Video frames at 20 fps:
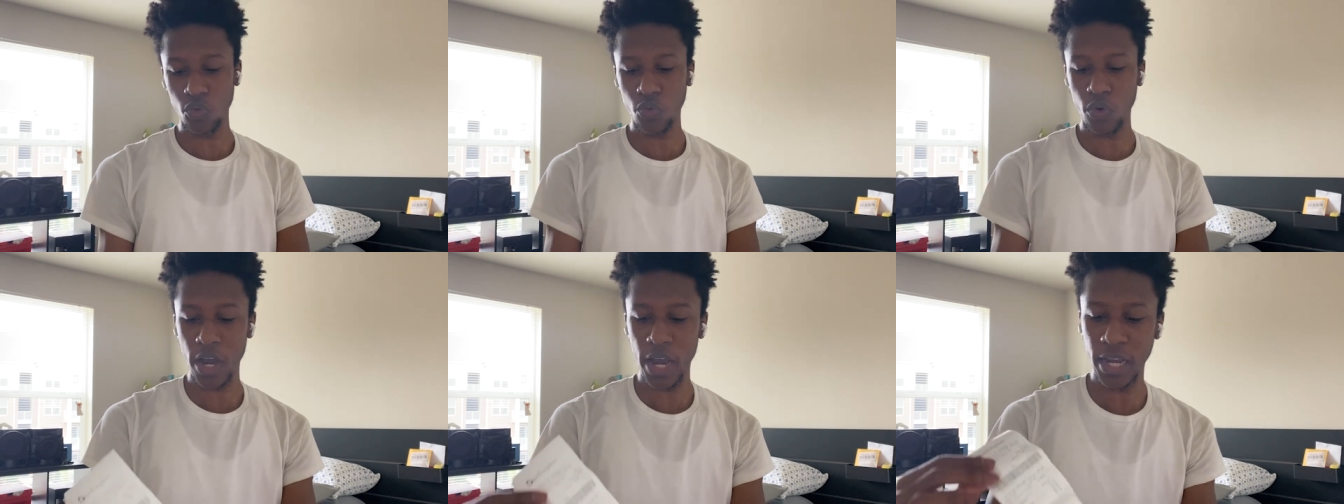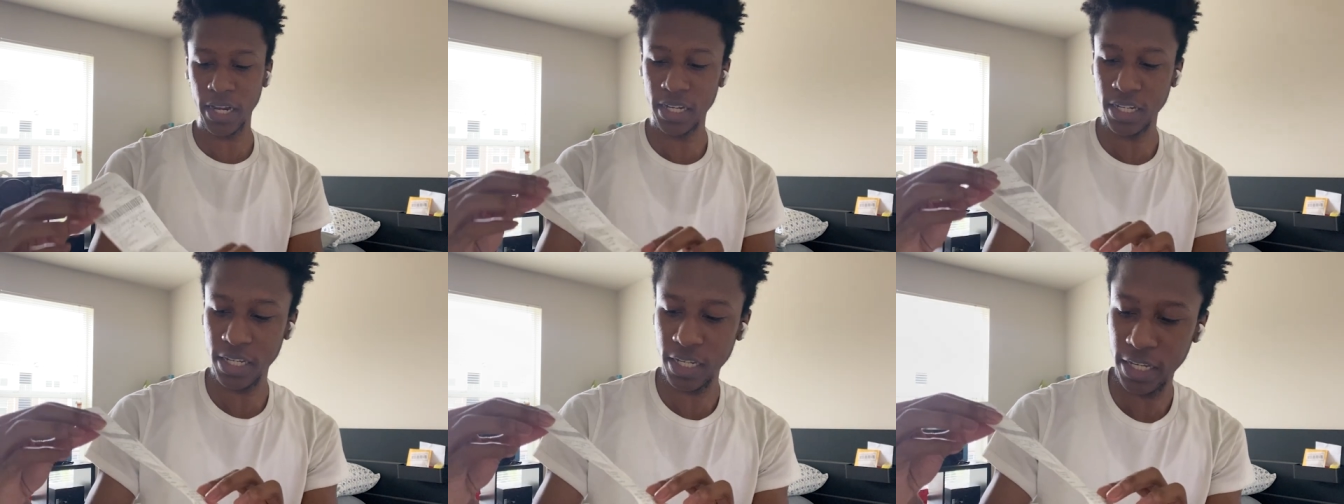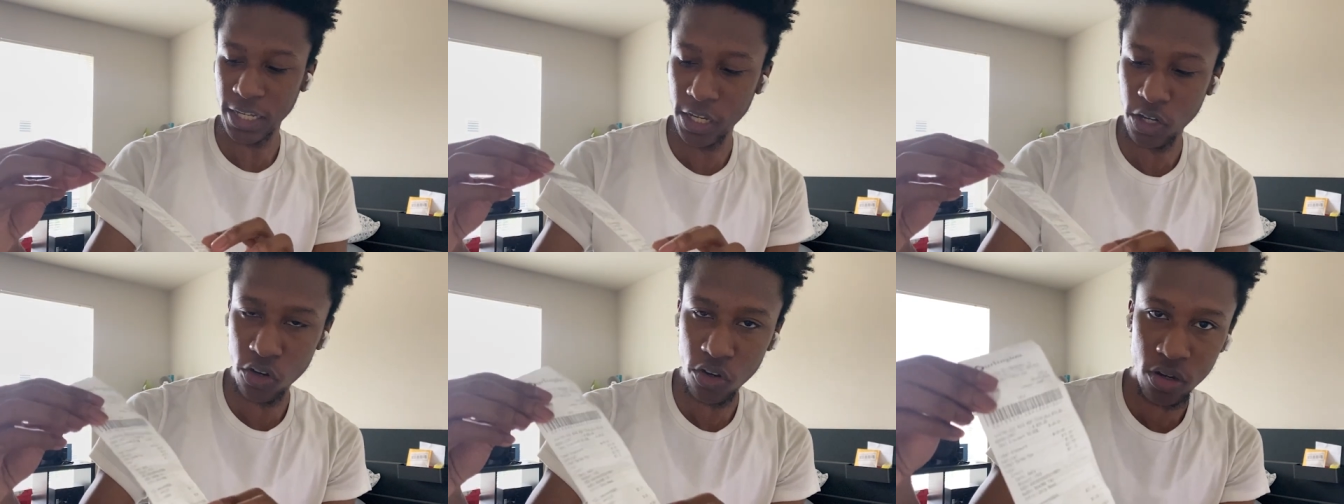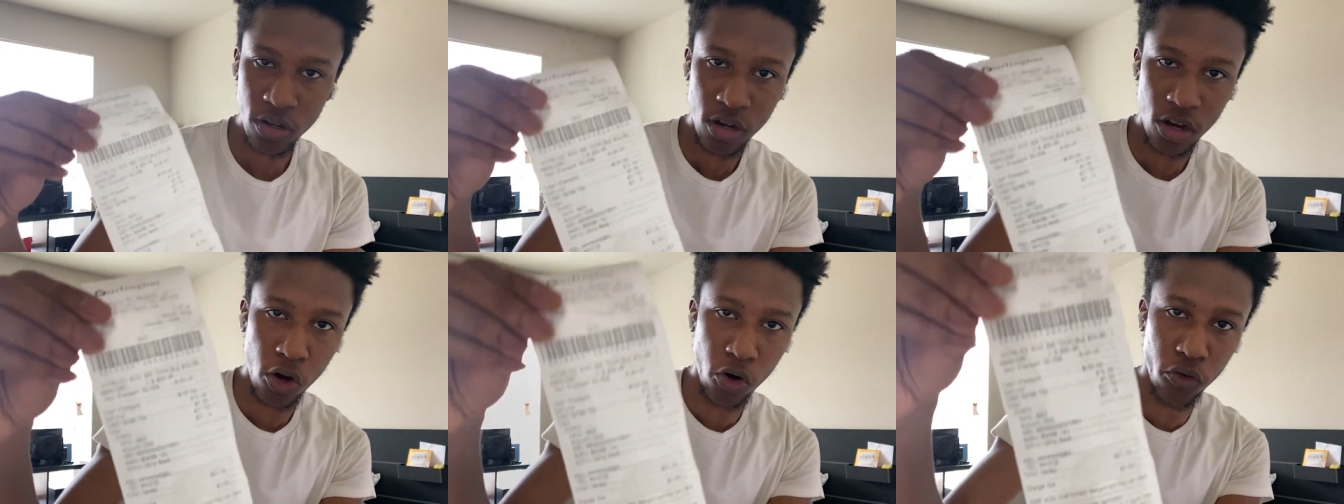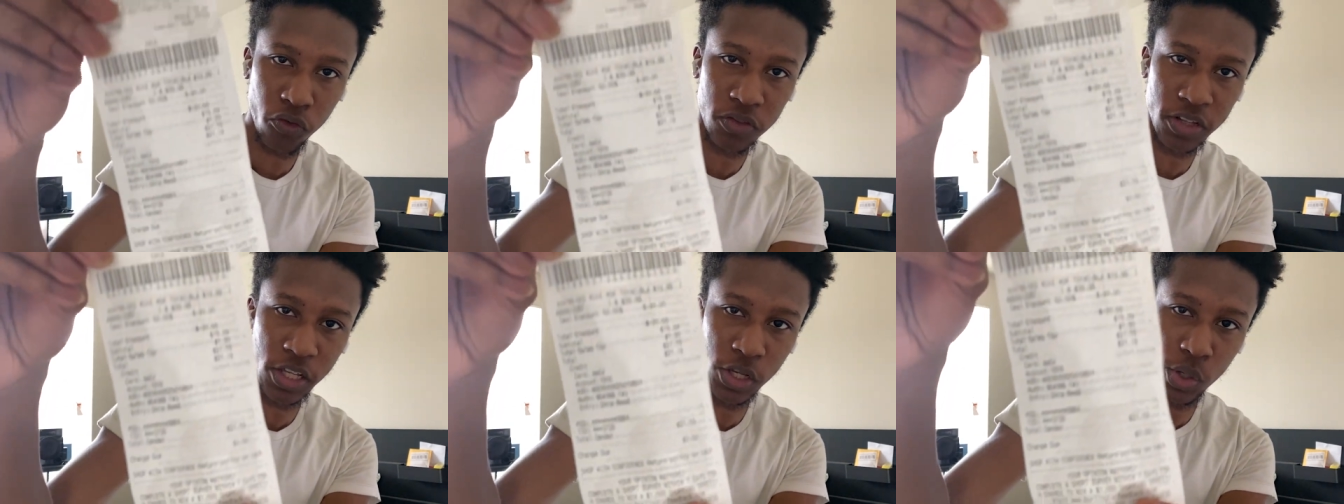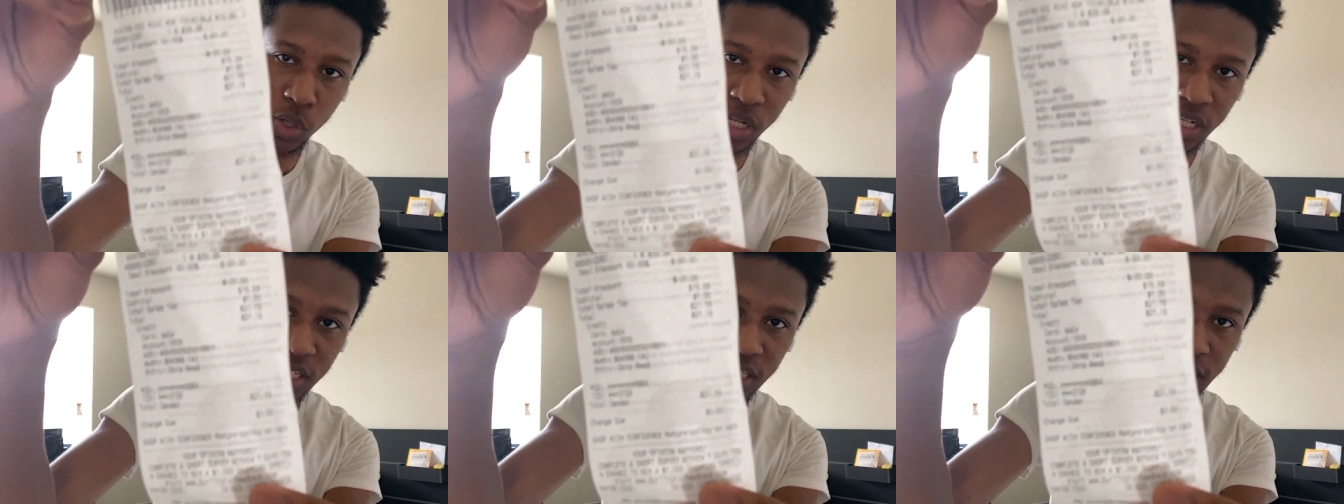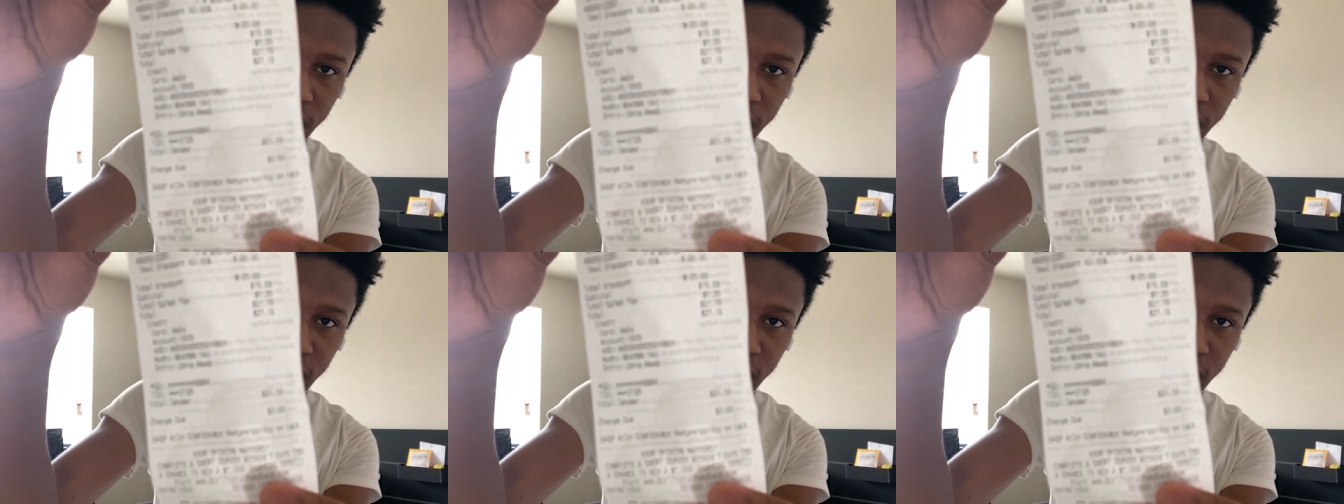right here, hopefully you can